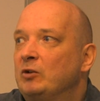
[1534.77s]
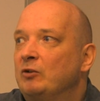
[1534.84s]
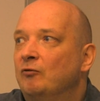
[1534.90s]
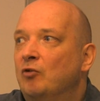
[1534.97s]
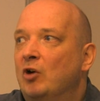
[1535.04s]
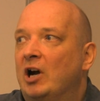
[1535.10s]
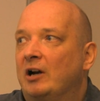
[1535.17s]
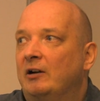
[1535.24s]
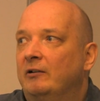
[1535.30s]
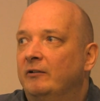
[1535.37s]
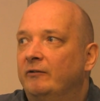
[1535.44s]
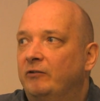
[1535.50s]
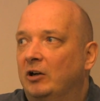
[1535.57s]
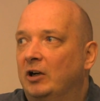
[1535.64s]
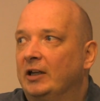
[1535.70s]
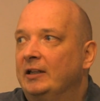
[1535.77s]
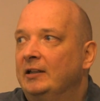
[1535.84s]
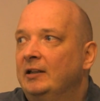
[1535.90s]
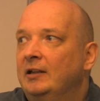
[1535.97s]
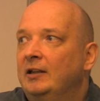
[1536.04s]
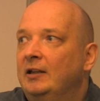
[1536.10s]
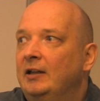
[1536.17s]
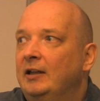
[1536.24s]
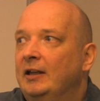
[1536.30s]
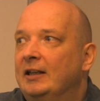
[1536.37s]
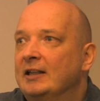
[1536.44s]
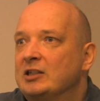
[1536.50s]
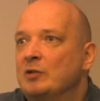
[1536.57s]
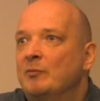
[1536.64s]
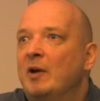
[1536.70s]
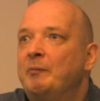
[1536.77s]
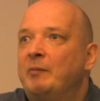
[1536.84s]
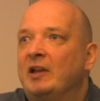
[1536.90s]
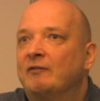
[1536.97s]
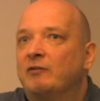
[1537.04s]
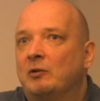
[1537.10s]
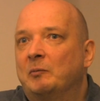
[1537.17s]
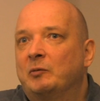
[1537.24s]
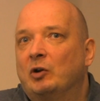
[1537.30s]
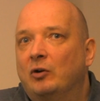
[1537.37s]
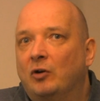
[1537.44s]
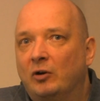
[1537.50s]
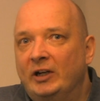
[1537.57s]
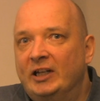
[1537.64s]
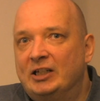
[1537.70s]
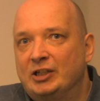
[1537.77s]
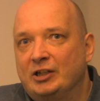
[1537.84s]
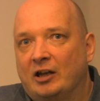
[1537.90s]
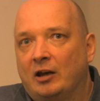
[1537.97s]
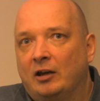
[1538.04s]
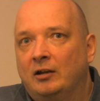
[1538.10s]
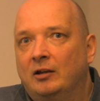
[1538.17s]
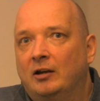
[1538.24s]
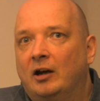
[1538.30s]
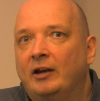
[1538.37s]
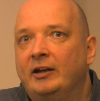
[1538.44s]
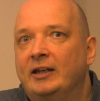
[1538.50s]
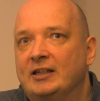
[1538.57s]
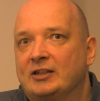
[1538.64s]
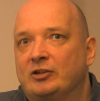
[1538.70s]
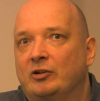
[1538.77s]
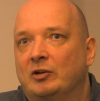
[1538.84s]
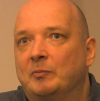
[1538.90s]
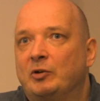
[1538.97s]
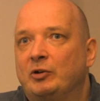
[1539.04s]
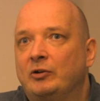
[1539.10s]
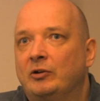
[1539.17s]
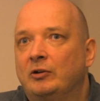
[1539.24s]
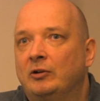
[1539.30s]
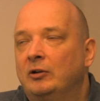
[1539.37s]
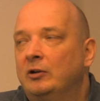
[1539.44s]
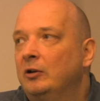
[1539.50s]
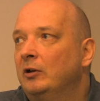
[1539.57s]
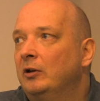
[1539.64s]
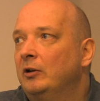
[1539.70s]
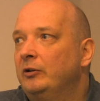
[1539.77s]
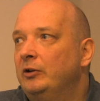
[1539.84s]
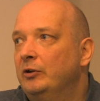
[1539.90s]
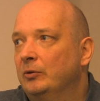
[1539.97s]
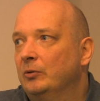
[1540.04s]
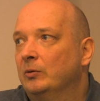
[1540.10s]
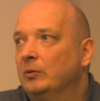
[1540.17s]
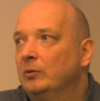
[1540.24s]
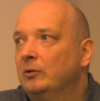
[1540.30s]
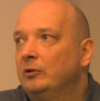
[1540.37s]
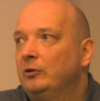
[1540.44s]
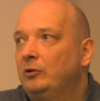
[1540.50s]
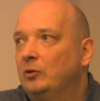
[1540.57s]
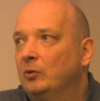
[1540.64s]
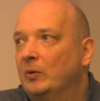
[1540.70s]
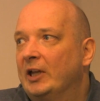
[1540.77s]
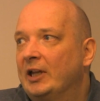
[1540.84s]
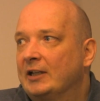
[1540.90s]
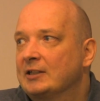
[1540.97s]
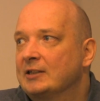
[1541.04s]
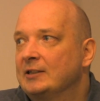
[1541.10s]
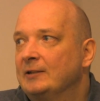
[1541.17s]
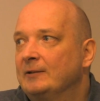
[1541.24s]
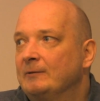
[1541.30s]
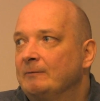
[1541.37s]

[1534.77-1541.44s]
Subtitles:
var phi, it is the mapping from the original undisturbed U to X.